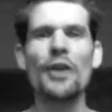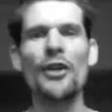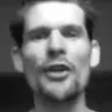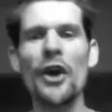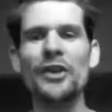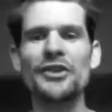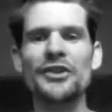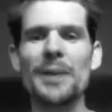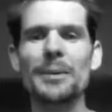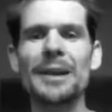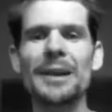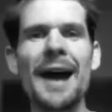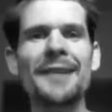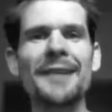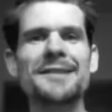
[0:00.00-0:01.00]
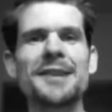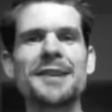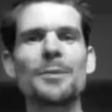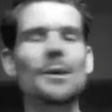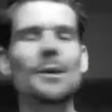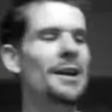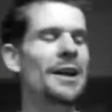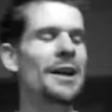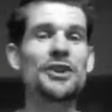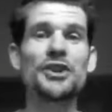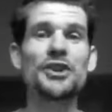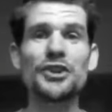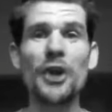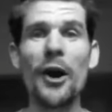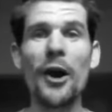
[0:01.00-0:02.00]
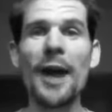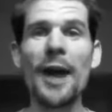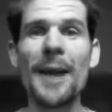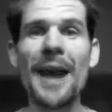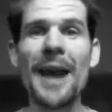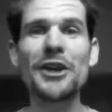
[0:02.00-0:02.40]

Third tip, last tip, is your diet, man.